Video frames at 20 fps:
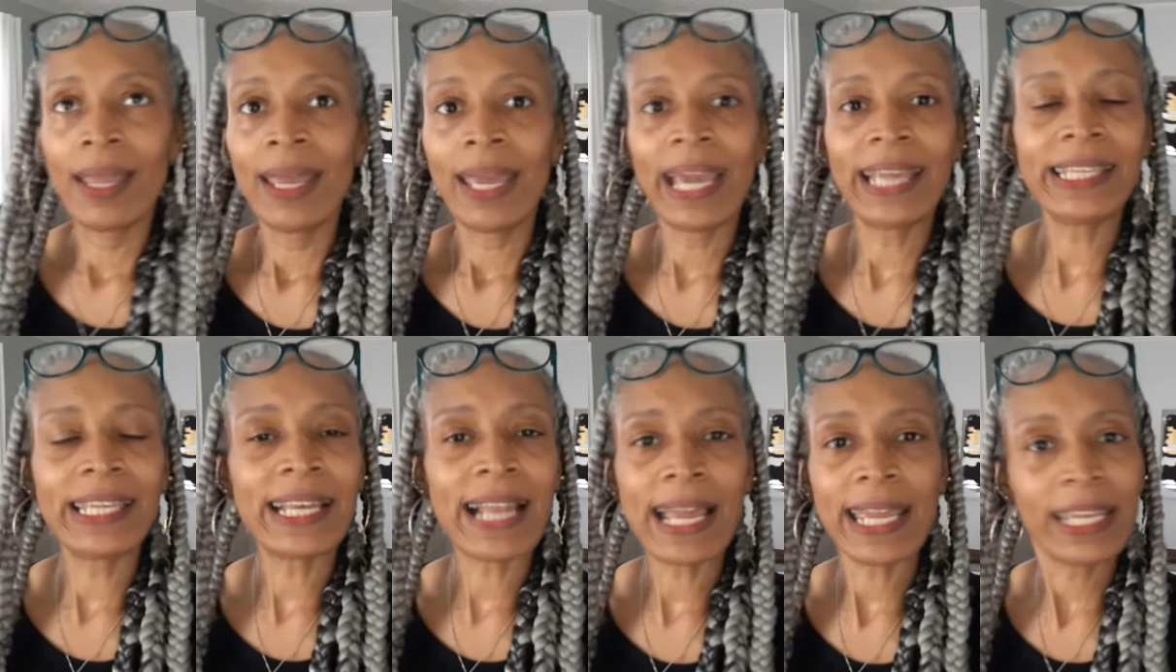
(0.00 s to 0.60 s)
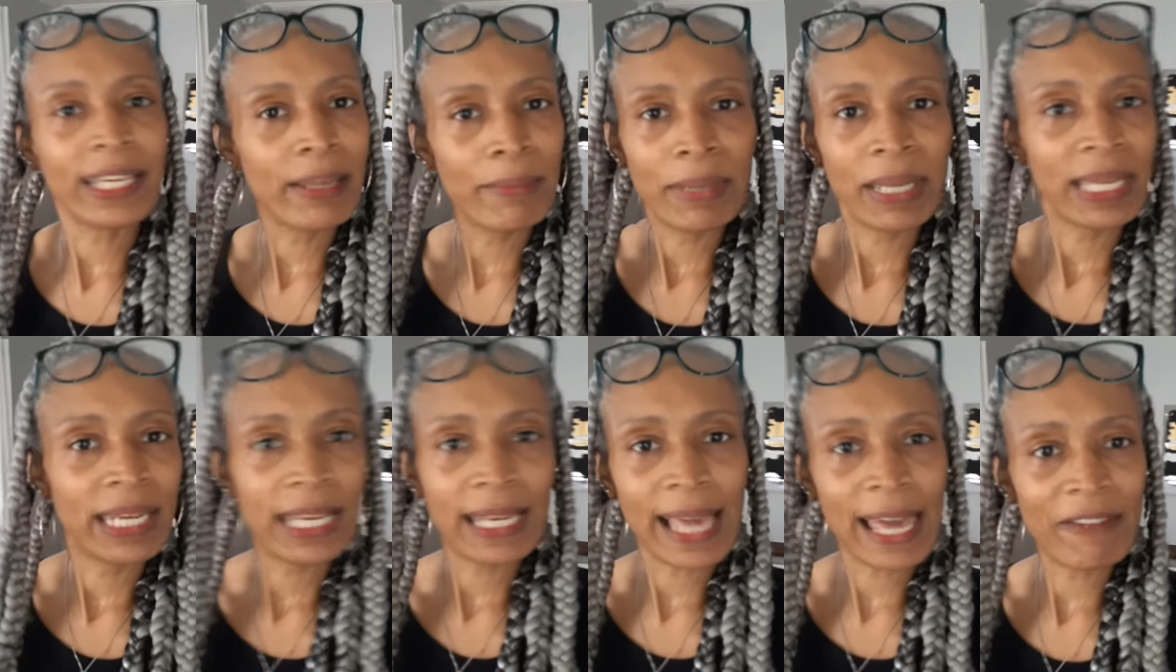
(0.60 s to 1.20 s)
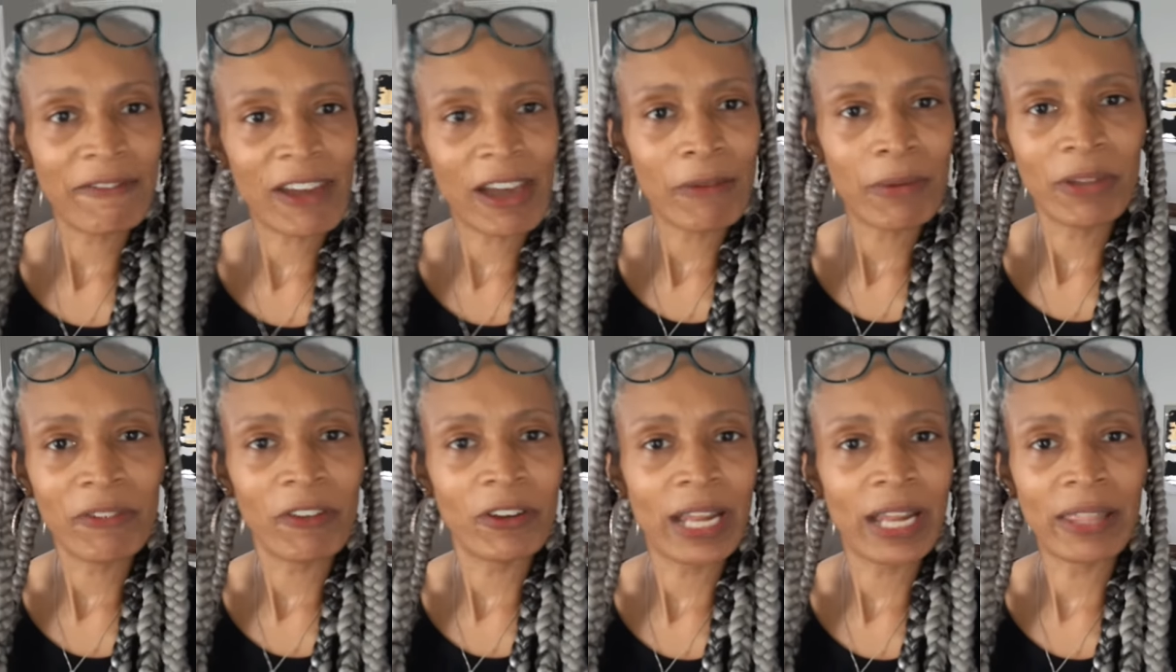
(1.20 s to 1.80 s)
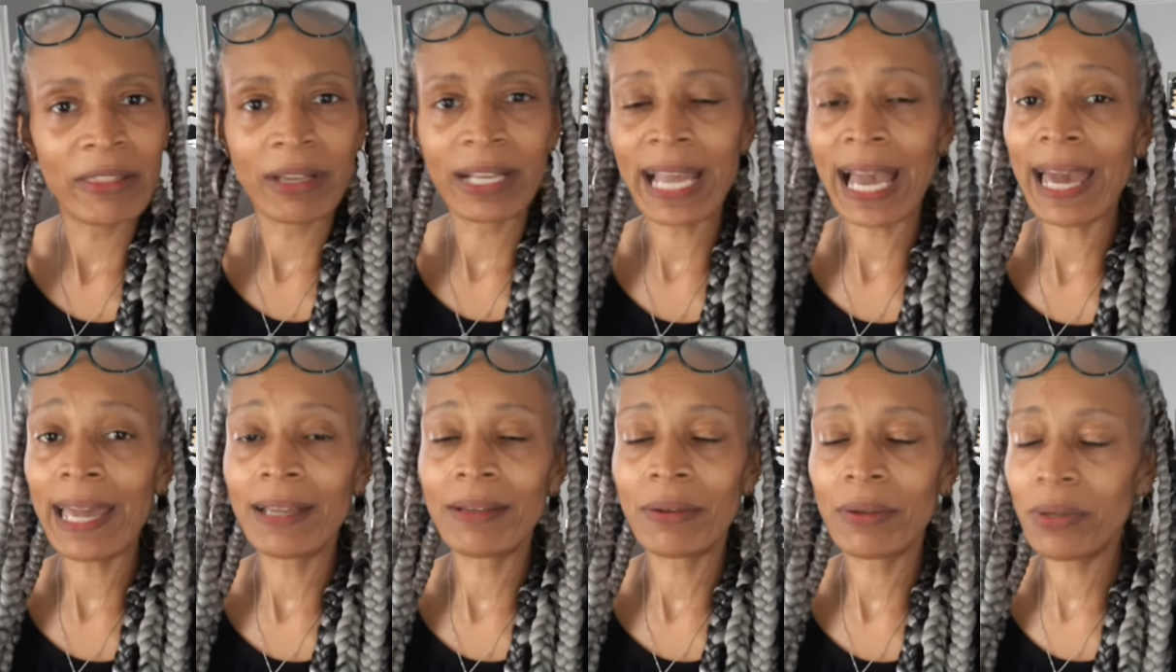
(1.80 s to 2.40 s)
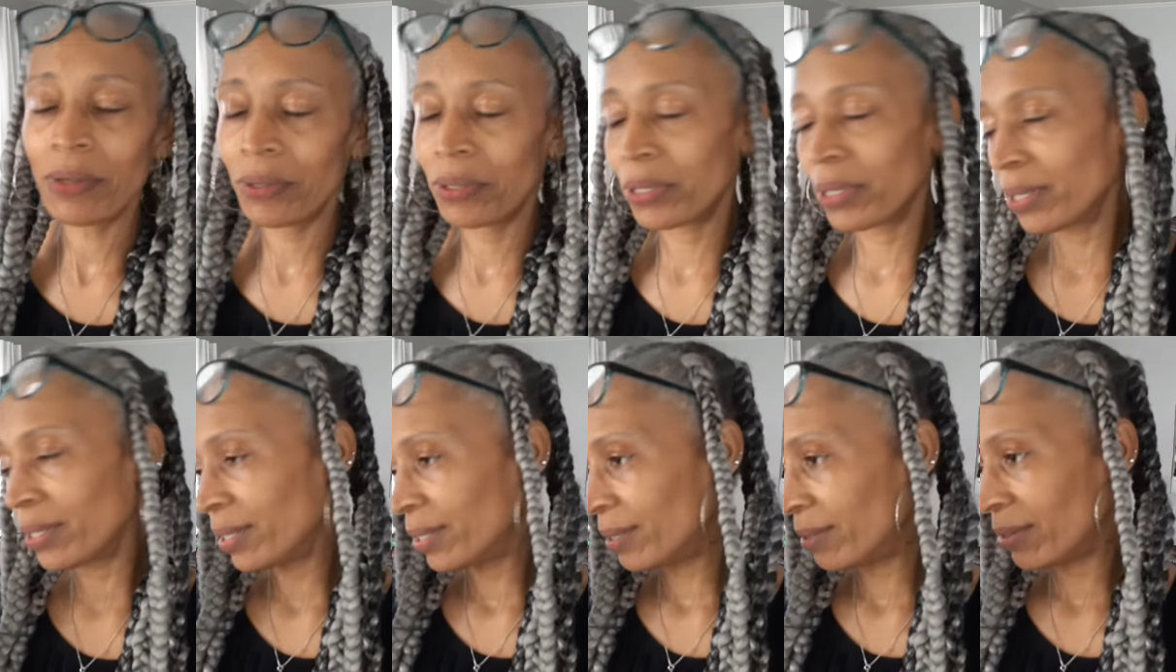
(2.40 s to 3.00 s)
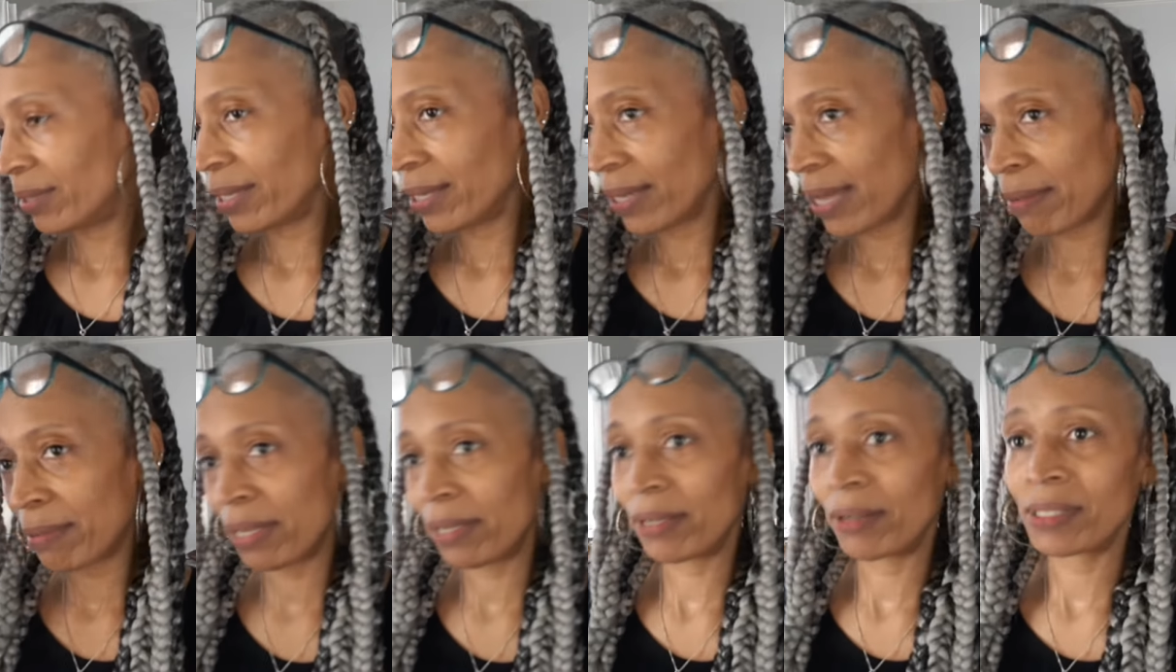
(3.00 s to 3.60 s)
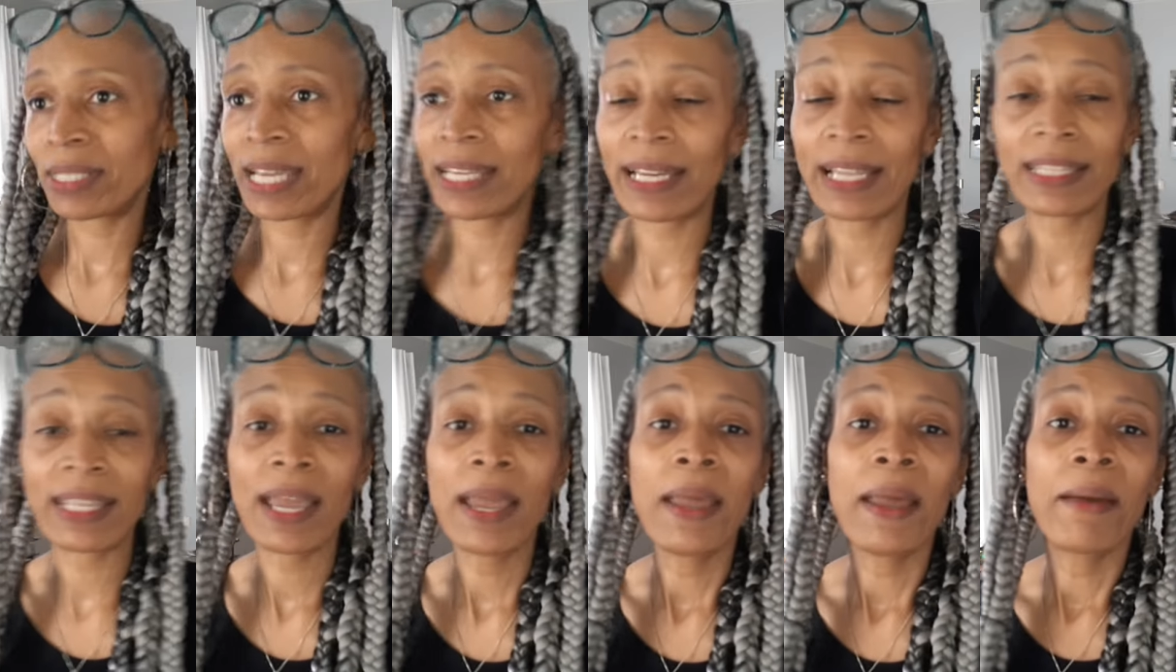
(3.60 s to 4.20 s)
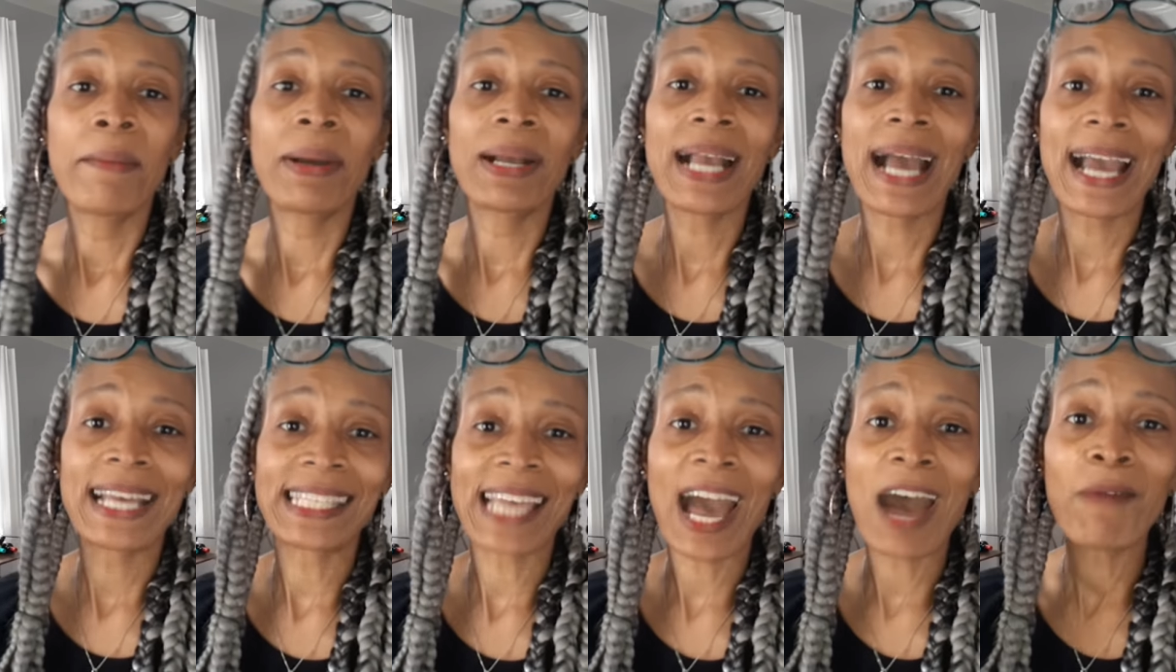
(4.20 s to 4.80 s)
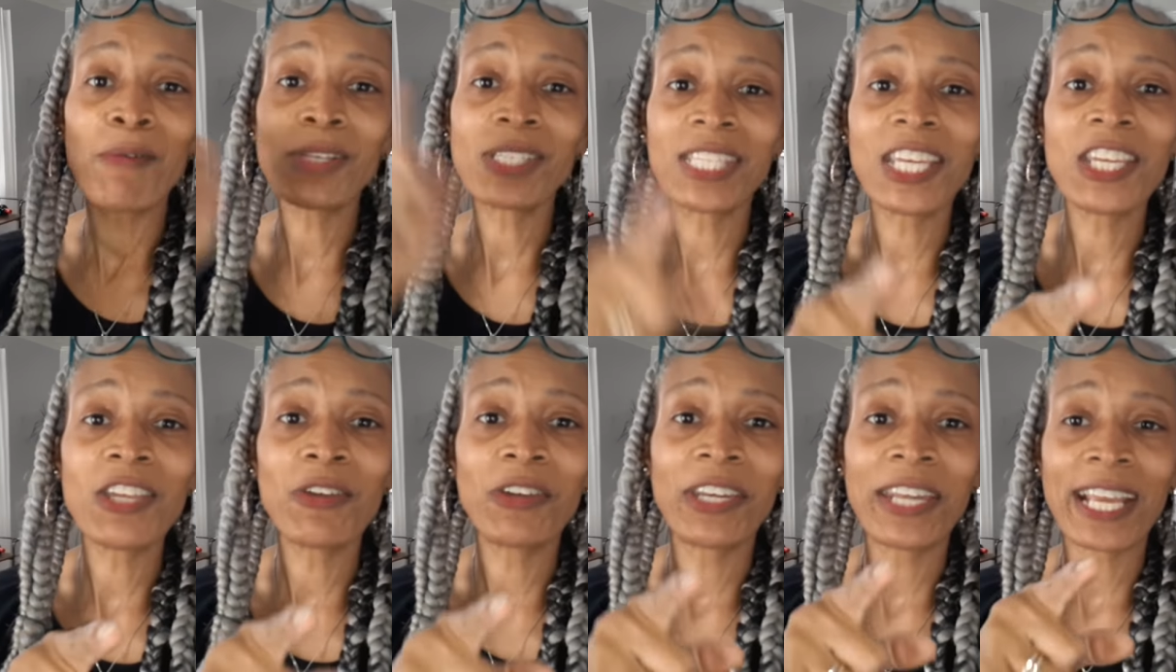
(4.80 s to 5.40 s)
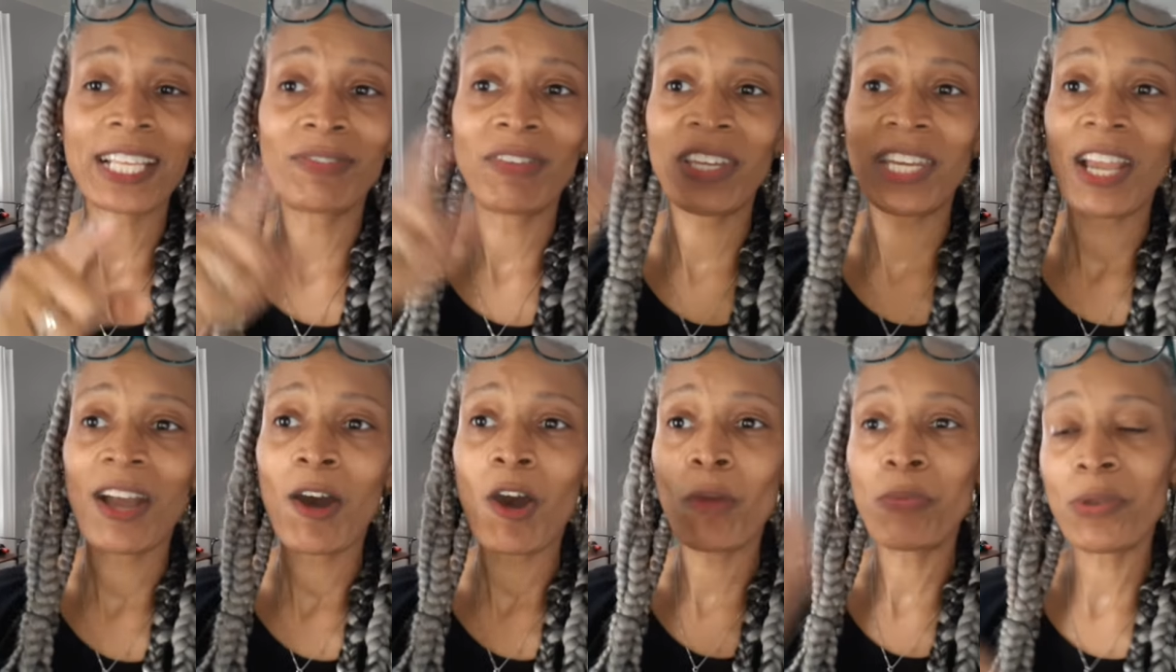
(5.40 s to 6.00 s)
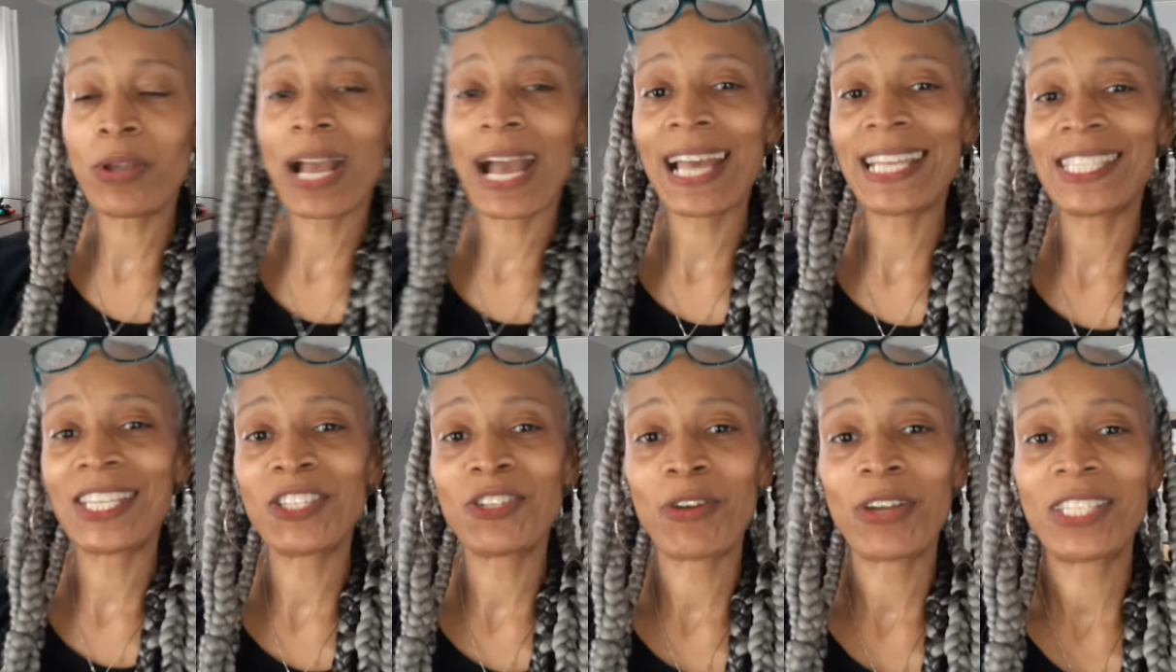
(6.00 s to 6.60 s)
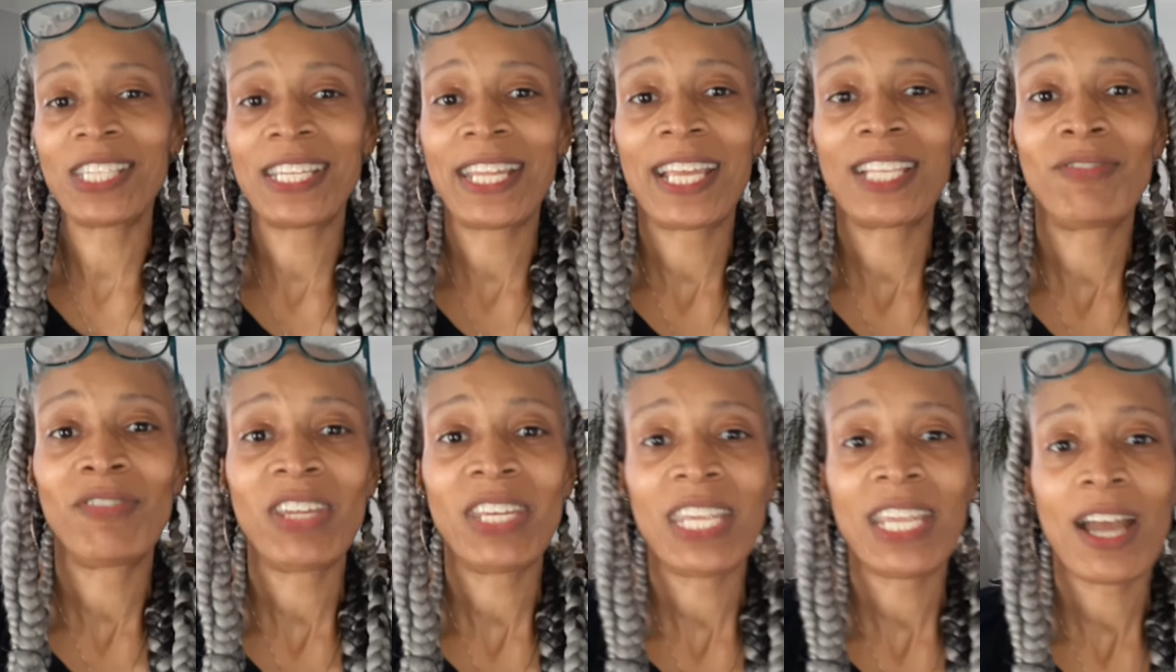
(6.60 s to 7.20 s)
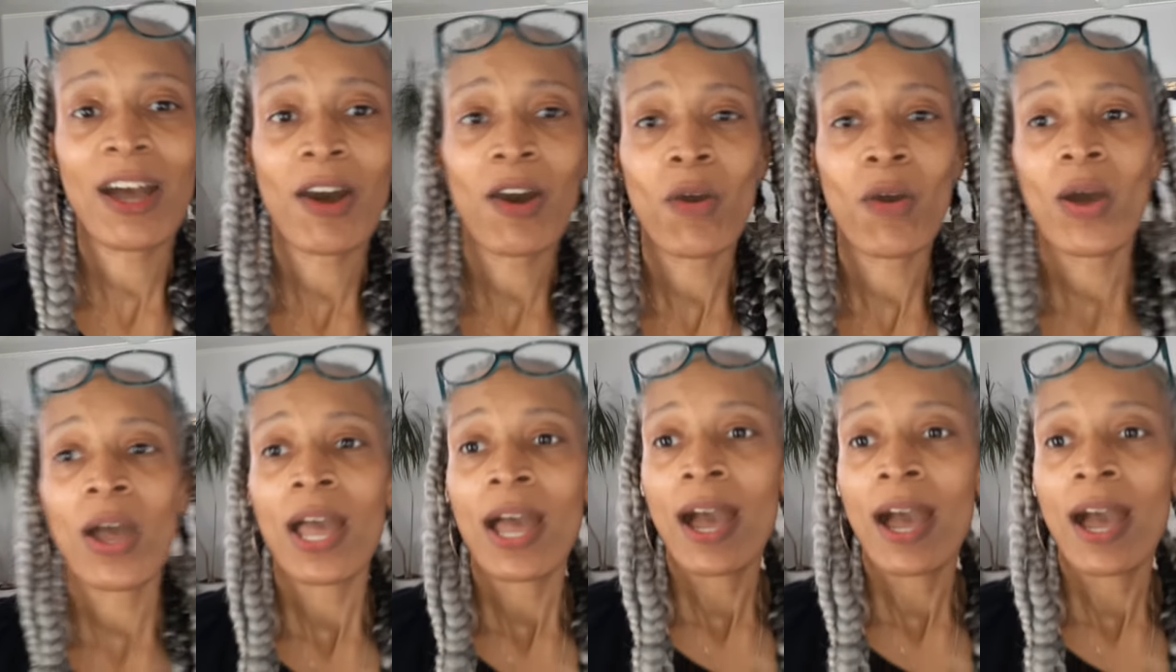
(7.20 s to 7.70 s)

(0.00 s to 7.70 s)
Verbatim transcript: and then I end up being in line find one for another. God, whew, I'm not gonna say nothing. But guys, I will see you in the next video. Hope you guys enjoyed today's video.